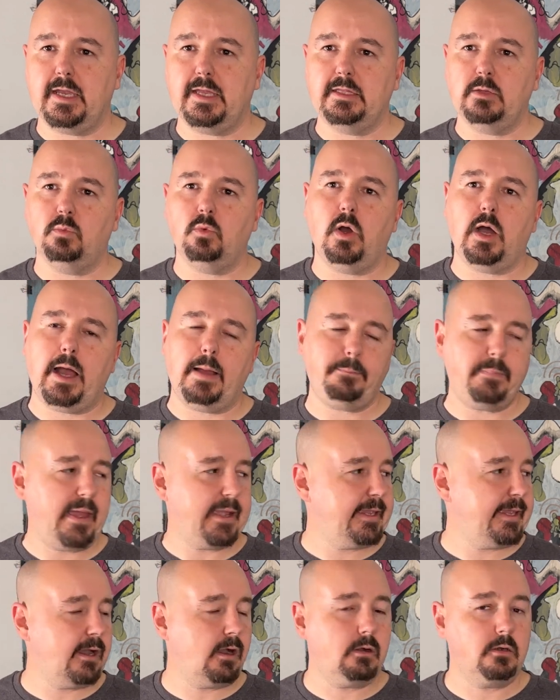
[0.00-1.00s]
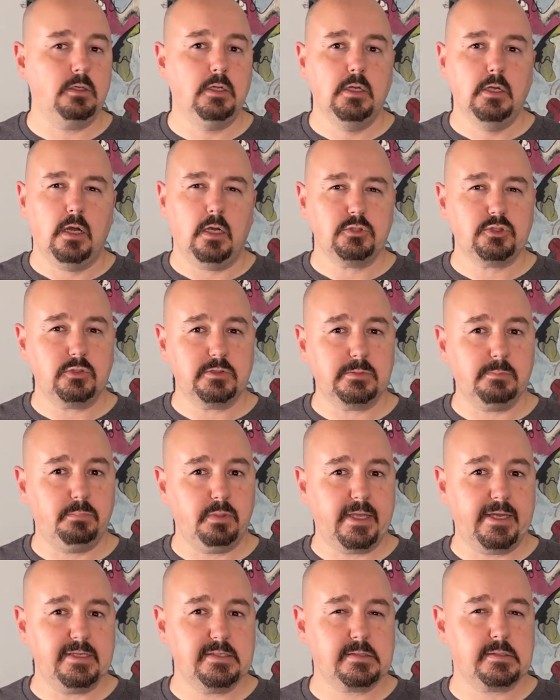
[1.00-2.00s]
And then we'll hop back out. I'll show some
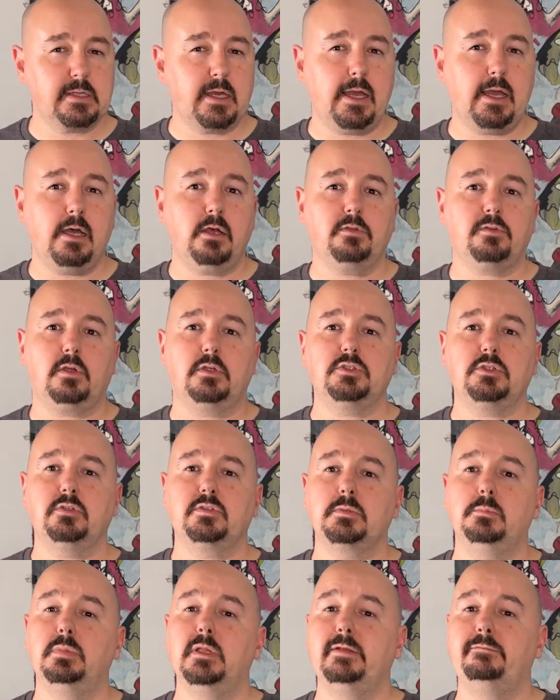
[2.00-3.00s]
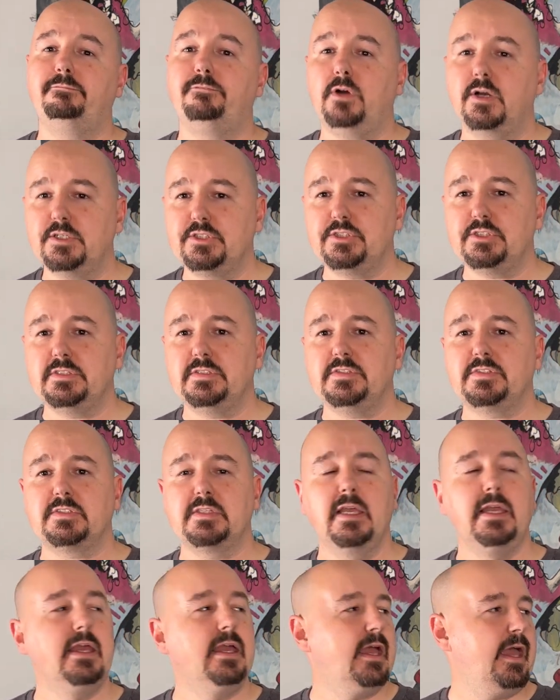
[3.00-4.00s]
blade styles. I'll show some blade
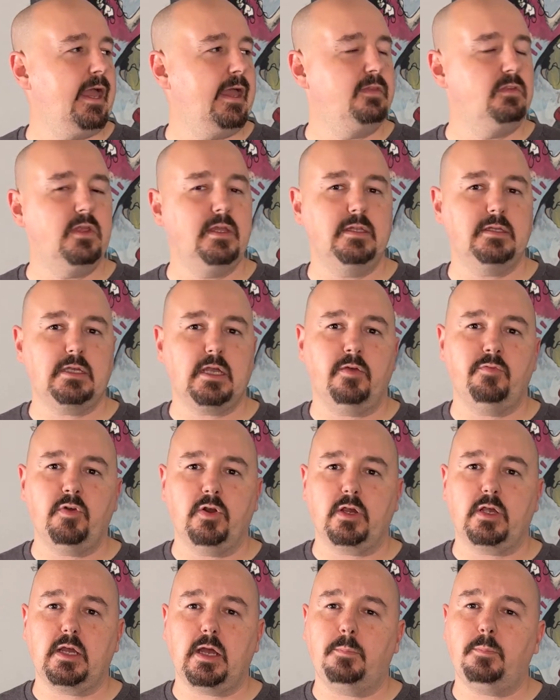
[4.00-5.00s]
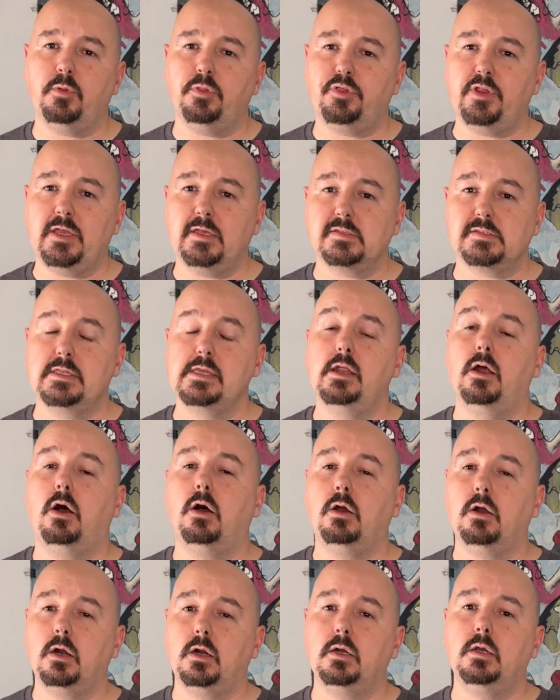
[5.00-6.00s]
functions, and then cover a couple things that
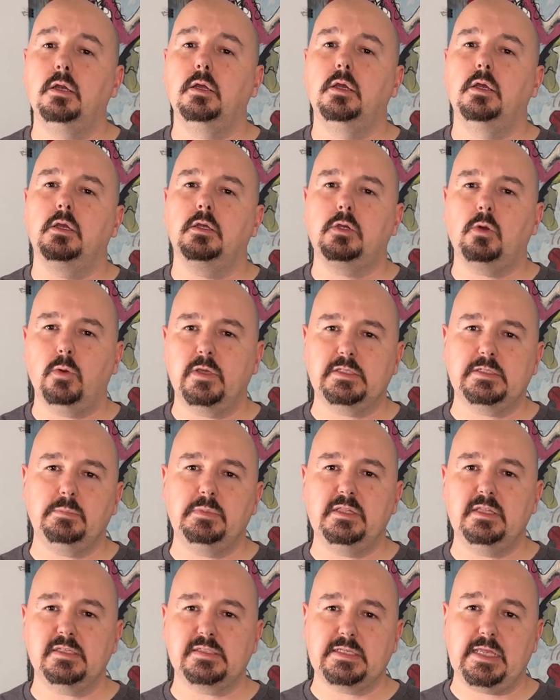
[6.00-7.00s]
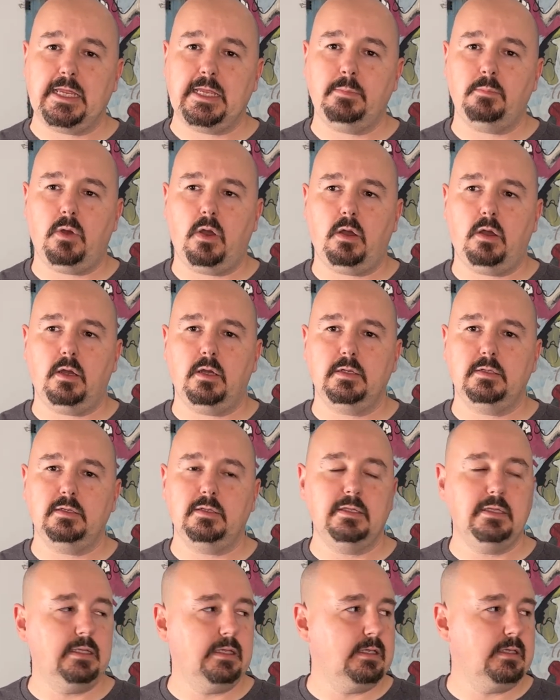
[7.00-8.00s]
are going to be the same on
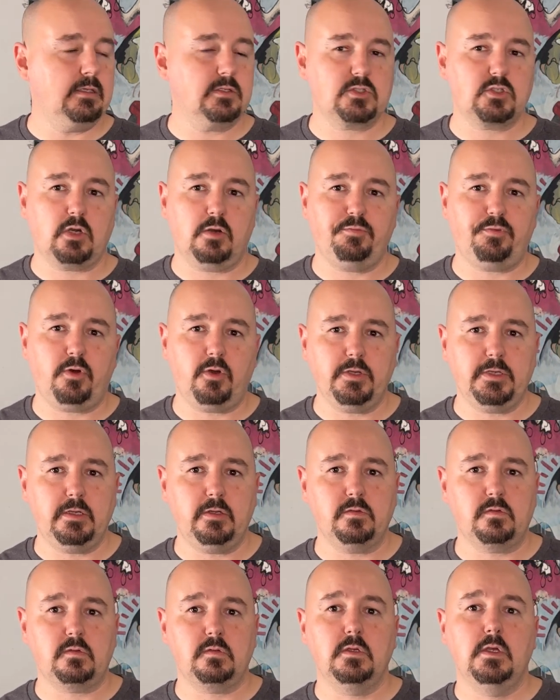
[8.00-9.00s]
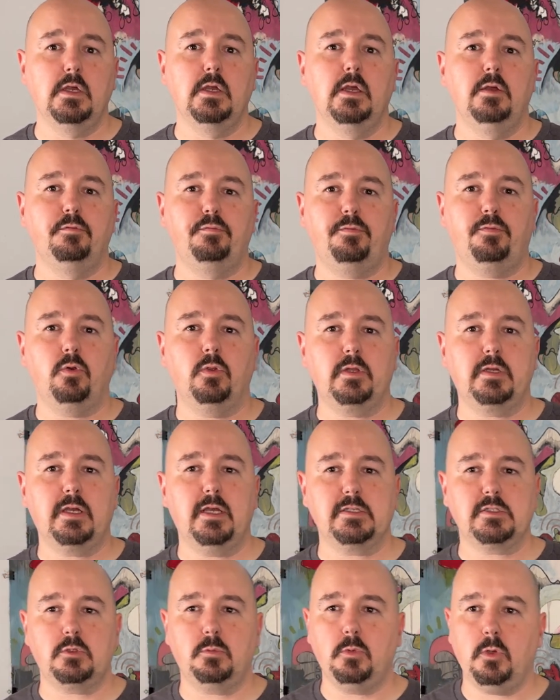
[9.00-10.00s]
the Starfall hilts for the
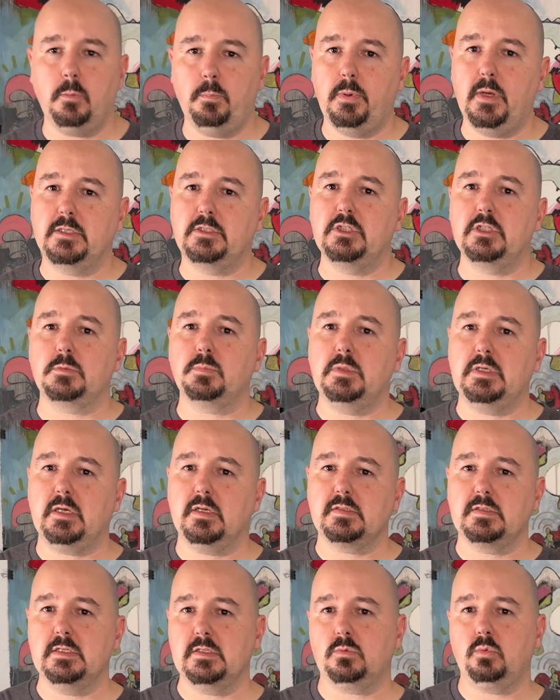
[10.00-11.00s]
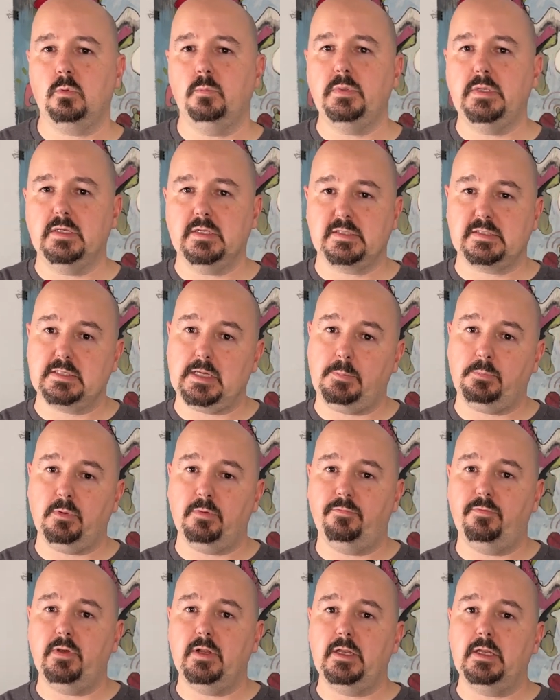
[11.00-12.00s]
customer, but just because this will be in a
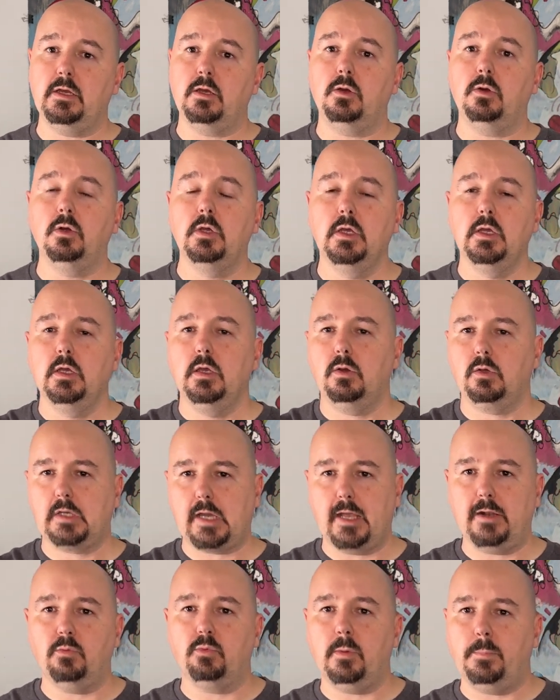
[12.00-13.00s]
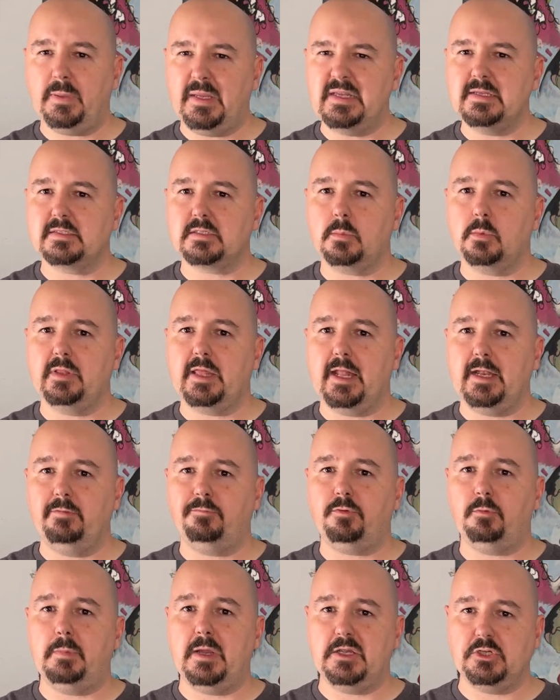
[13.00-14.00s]
separate video, kind of repeat some of that
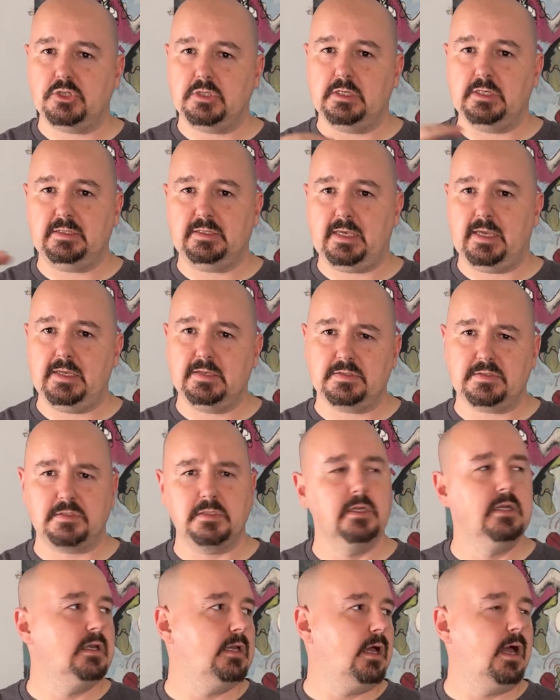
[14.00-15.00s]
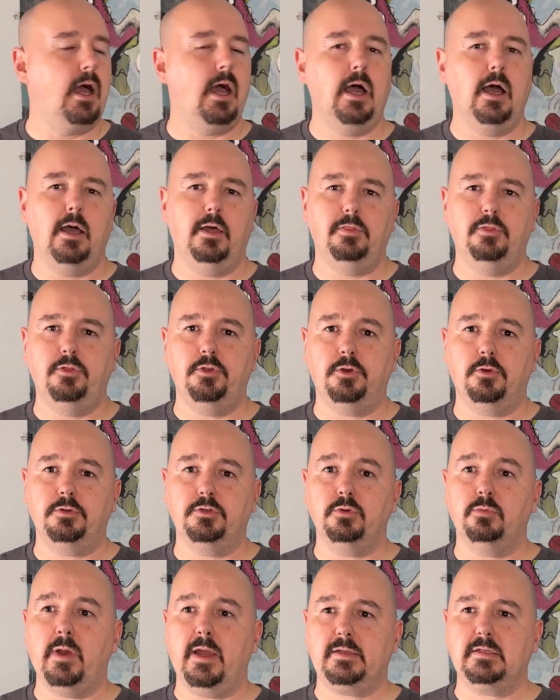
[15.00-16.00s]
information in case they're
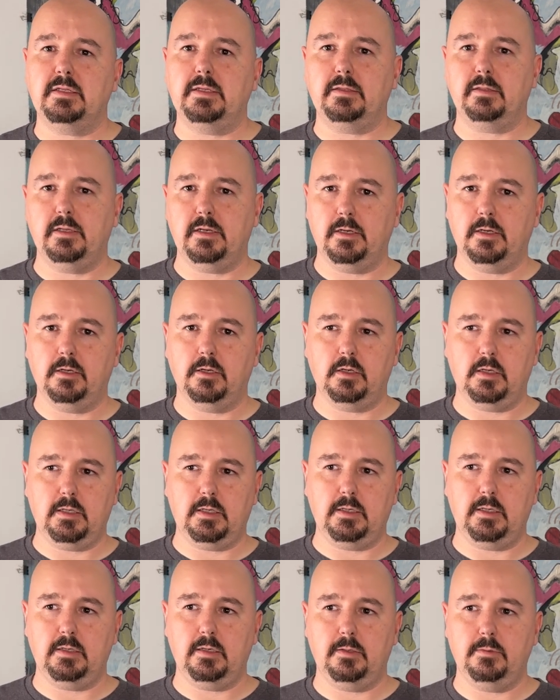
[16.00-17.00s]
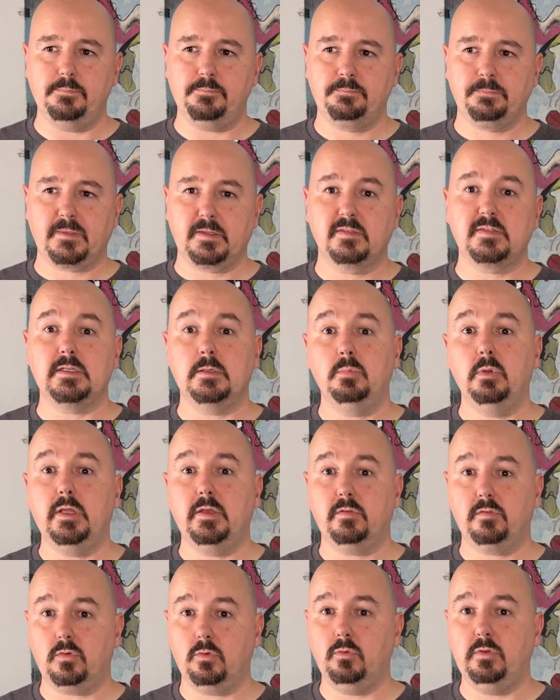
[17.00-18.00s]
directing their
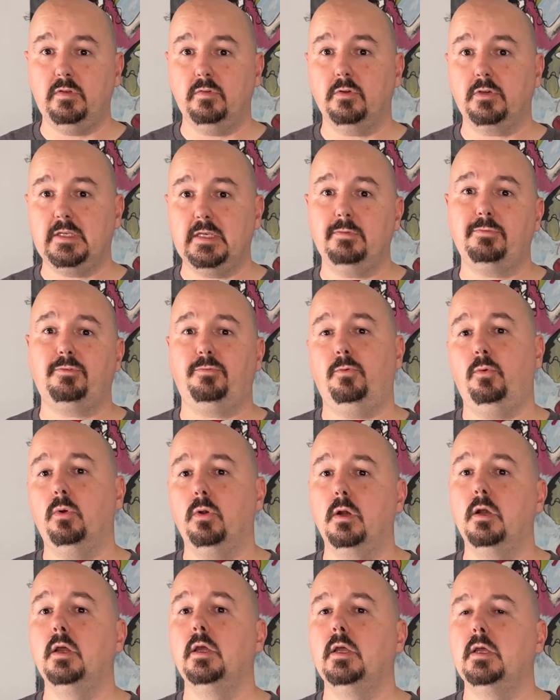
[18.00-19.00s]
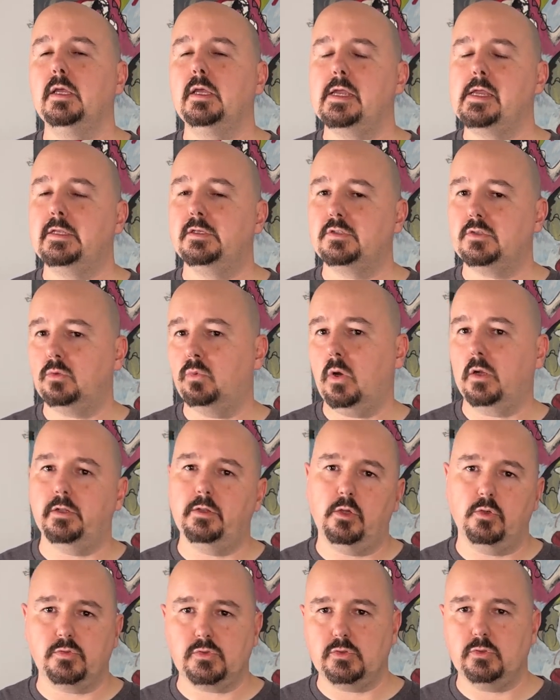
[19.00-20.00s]
siblings who these are gifts for into one of
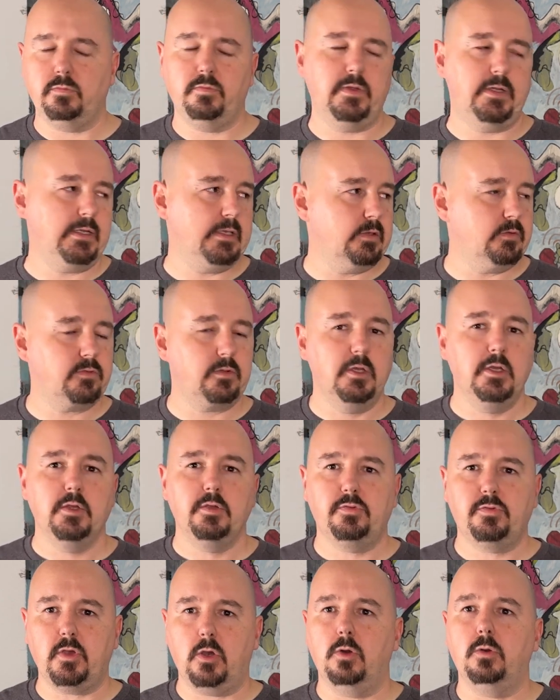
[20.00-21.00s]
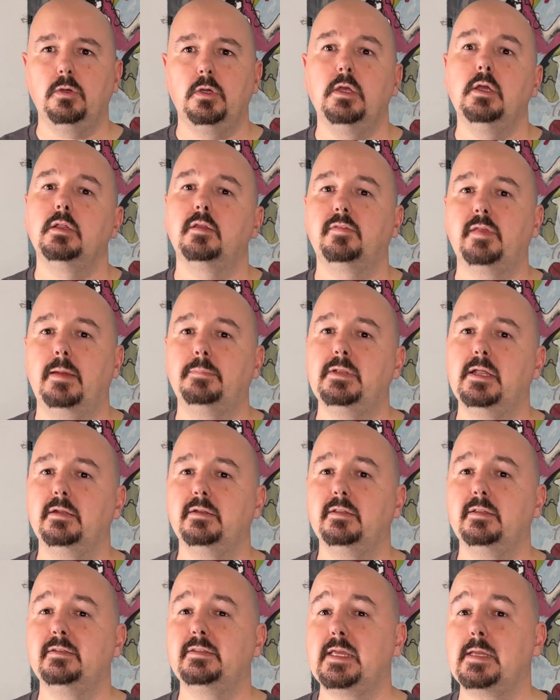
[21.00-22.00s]
those 2 videos. So let's hop down
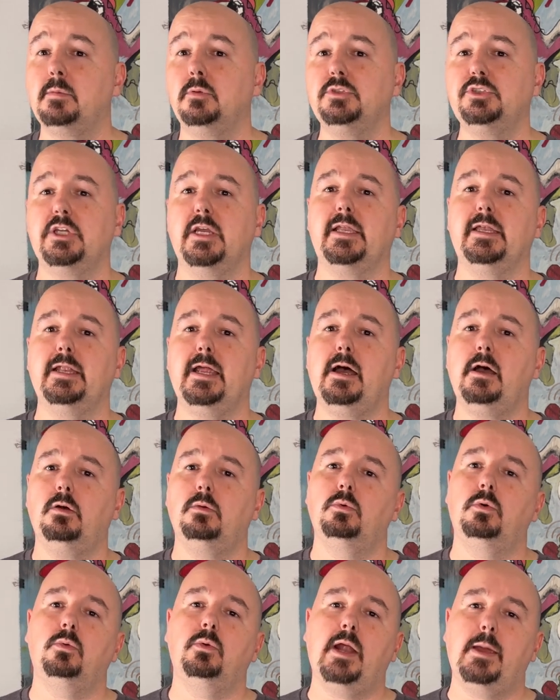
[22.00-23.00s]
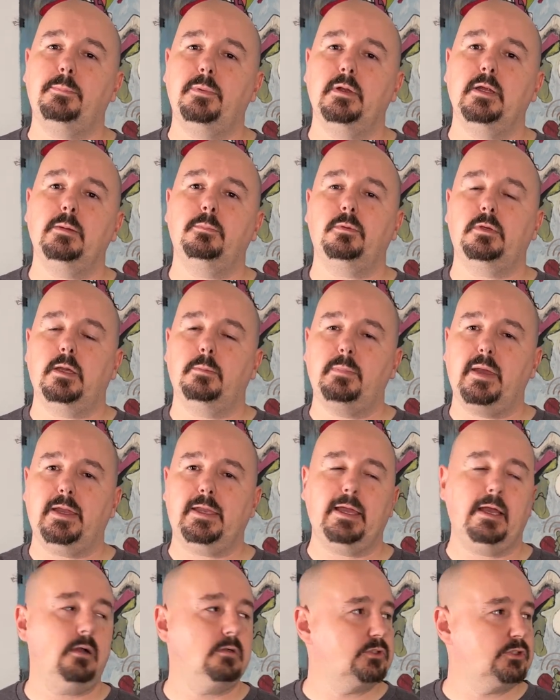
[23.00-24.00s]
to the table, check it out. We'll wrap it up, come back
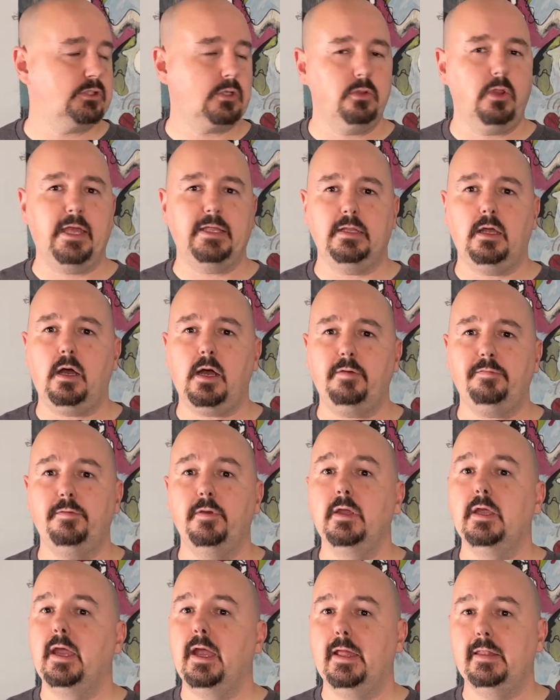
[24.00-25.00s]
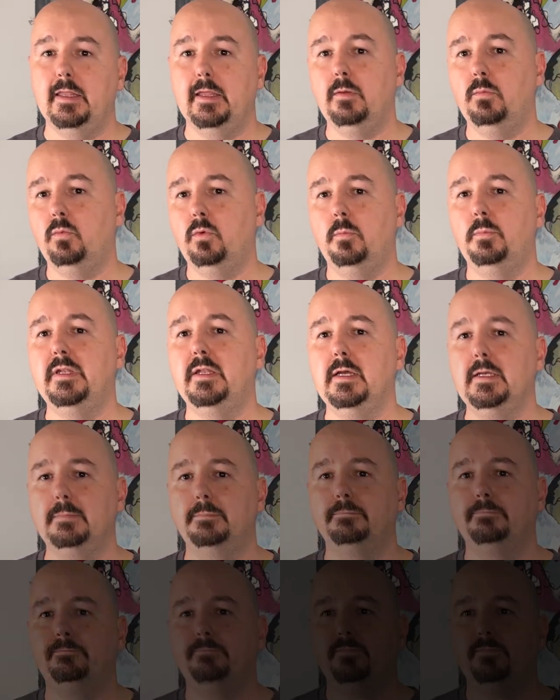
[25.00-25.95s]
out, show that off, and then we'll be done.